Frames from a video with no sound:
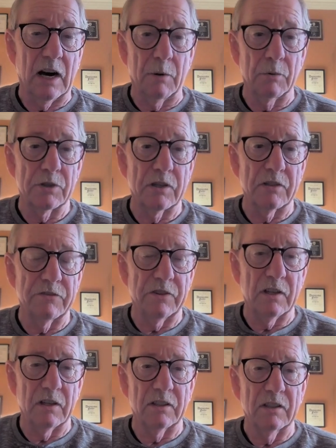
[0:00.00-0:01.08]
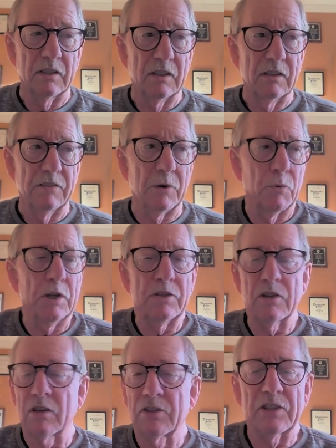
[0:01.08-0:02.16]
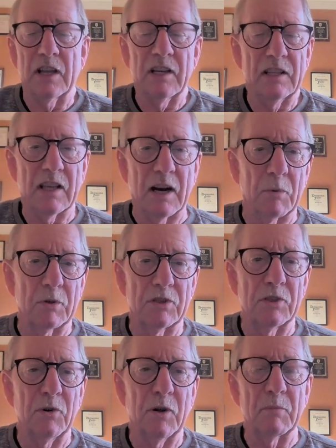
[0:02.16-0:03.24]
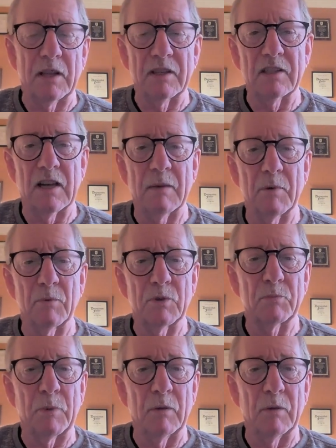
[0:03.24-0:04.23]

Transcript: that I was in the field. The original study that I was doing, by the time it was